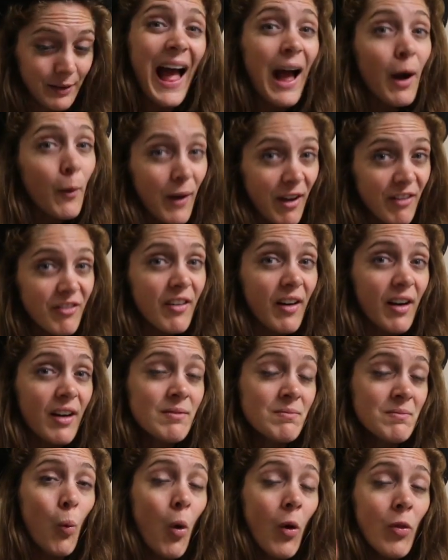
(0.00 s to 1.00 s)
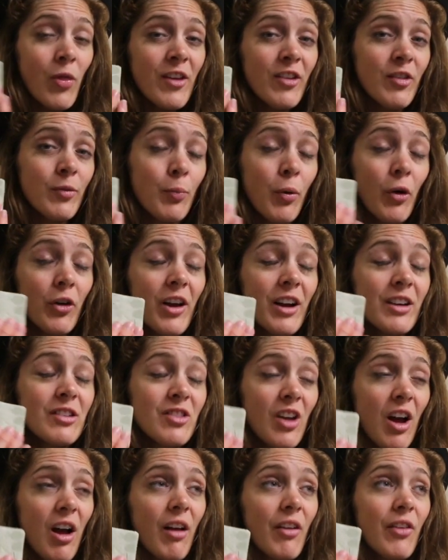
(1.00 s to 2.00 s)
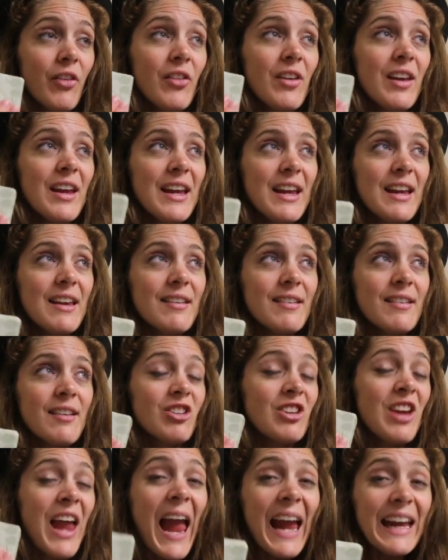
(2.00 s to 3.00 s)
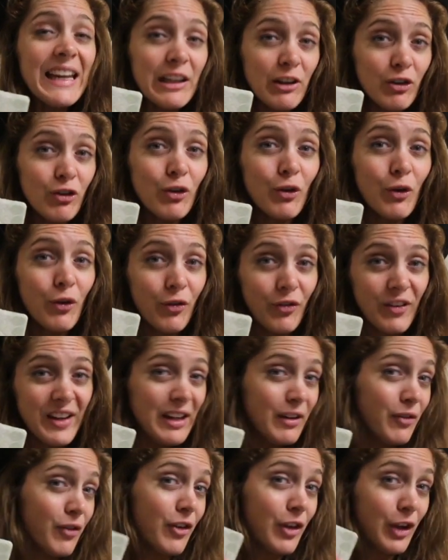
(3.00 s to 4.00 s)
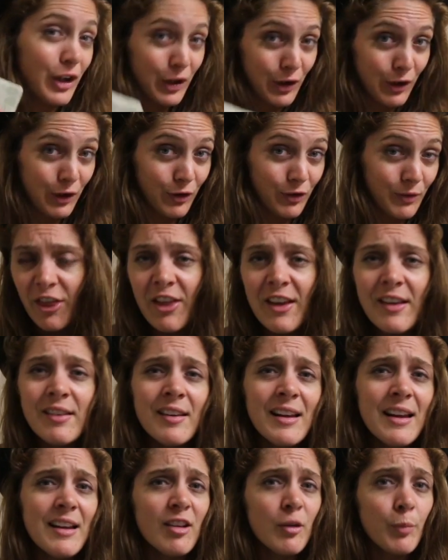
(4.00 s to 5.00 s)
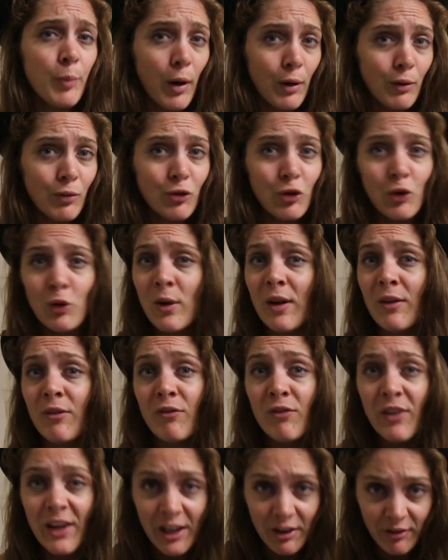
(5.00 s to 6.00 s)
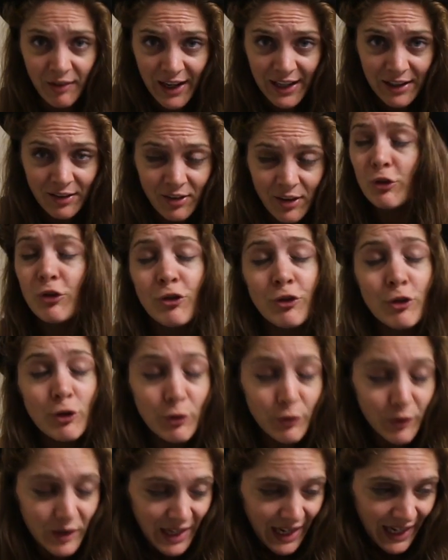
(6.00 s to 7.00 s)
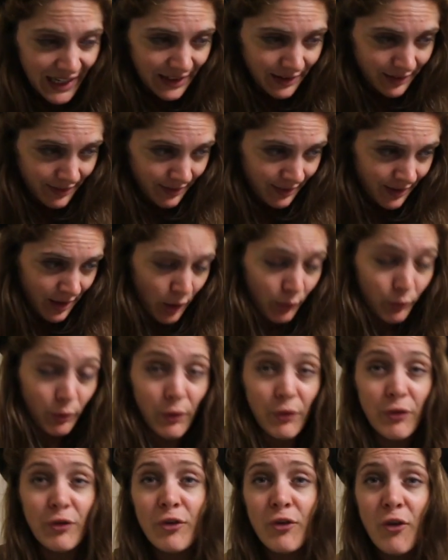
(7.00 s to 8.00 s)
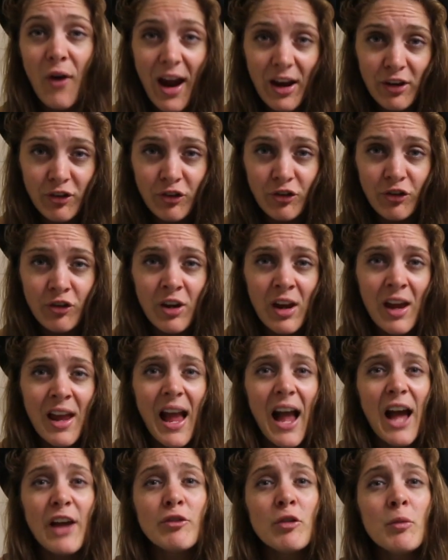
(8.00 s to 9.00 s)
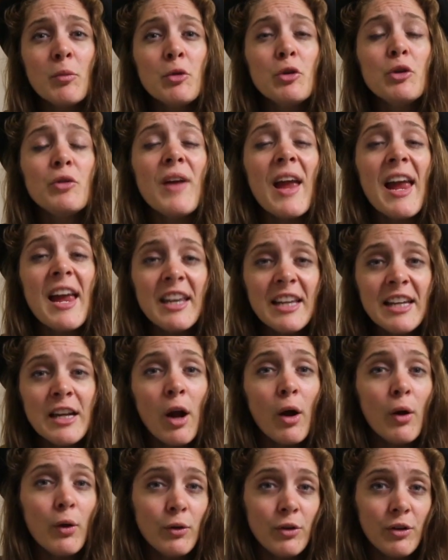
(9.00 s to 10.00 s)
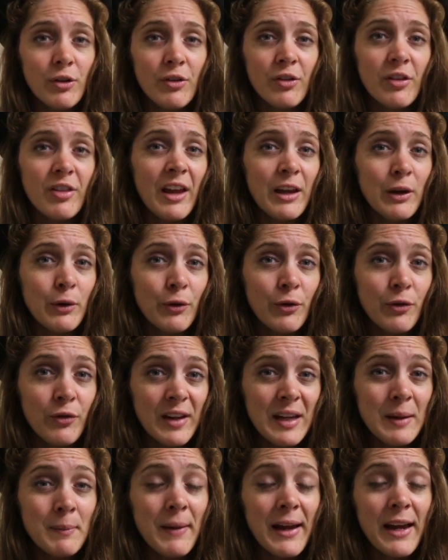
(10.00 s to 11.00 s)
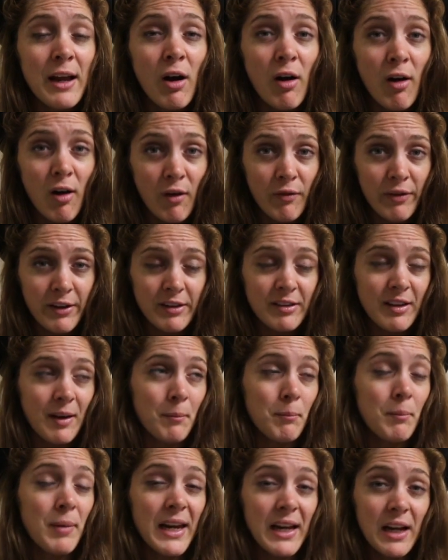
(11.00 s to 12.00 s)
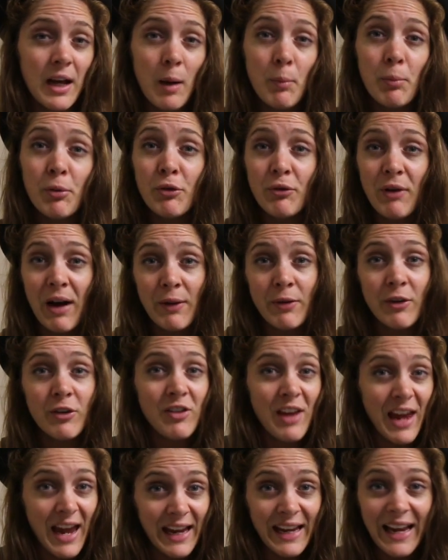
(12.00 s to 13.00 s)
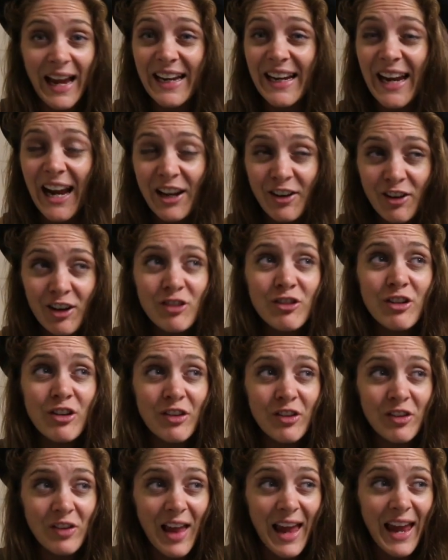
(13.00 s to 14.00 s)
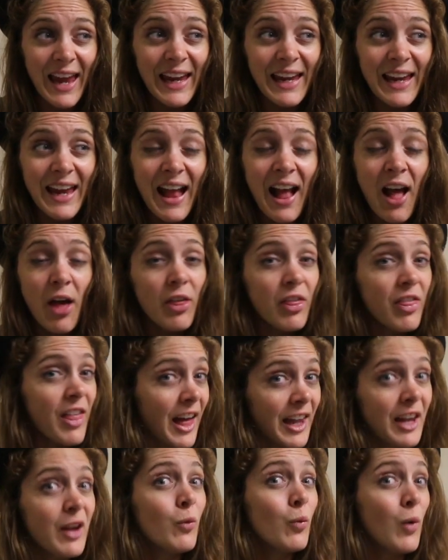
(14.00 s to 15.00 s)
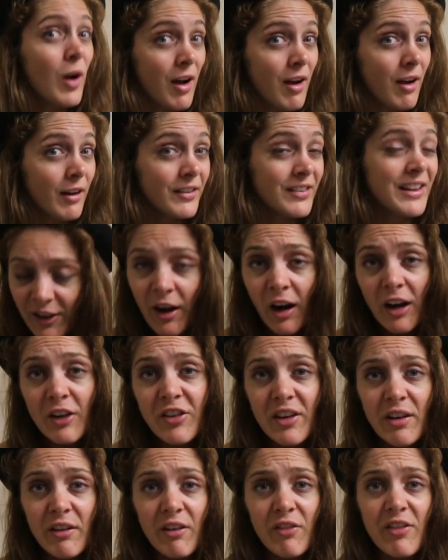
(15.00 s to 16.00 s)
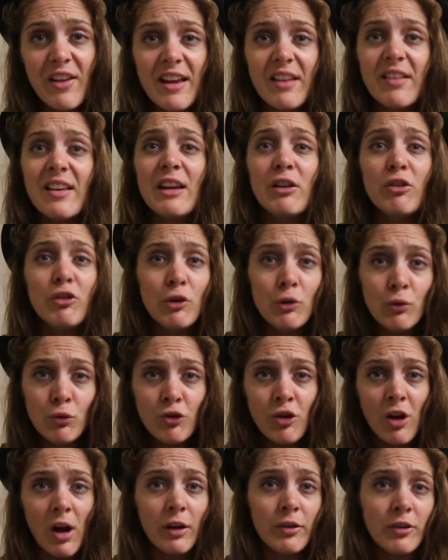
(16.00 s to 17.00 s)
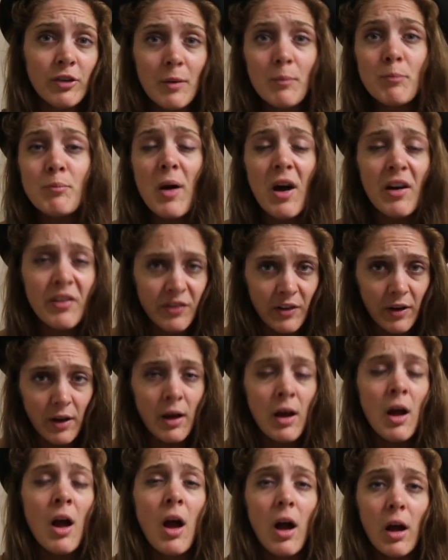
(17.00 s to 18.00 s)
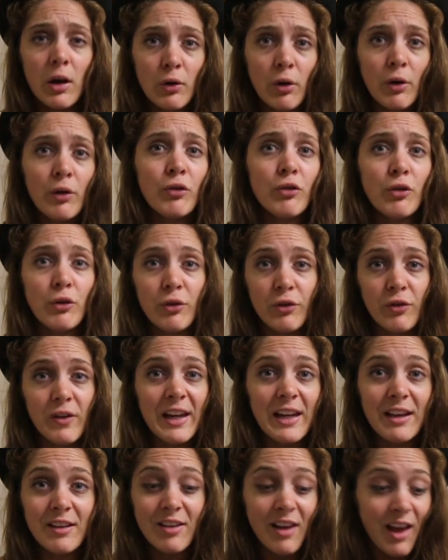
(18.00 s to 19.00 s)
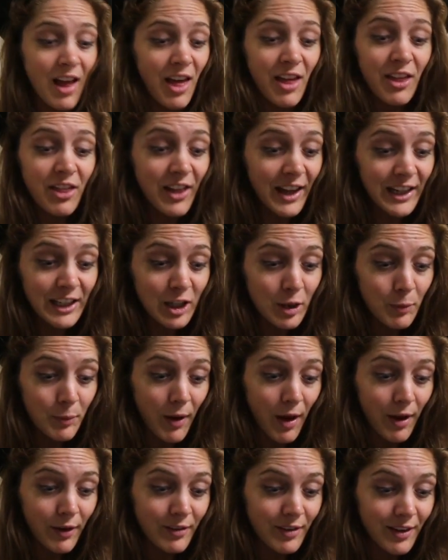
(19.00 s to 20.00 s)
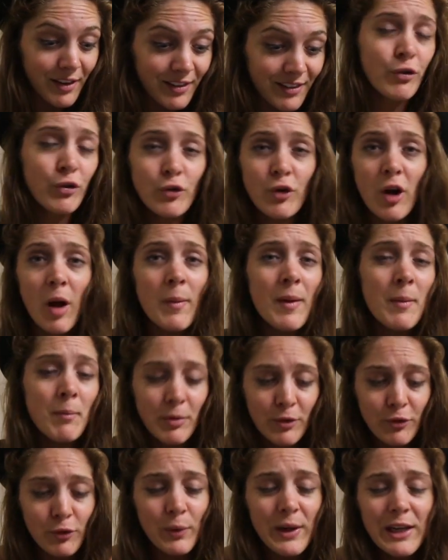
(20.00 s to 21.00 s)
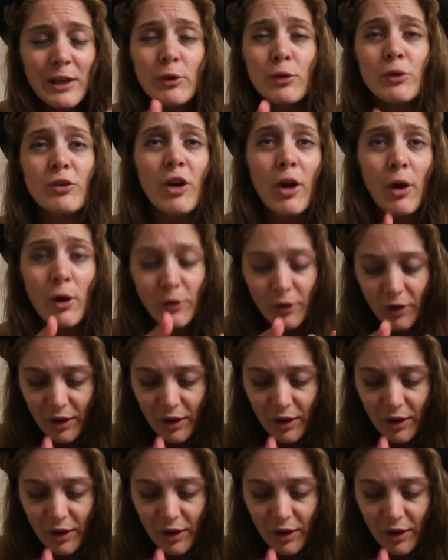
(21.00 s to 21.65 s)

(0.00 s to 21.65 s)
However, what this product does is change your feet for the good. This is supposed to invigorate, rejuvenate, refresh, and remove any odours that your feet may harvest and pick up throughout the day. And can I just say that it works? The idea of this is you just buffer across your feet. Thank you, person. Scrub in between your toes.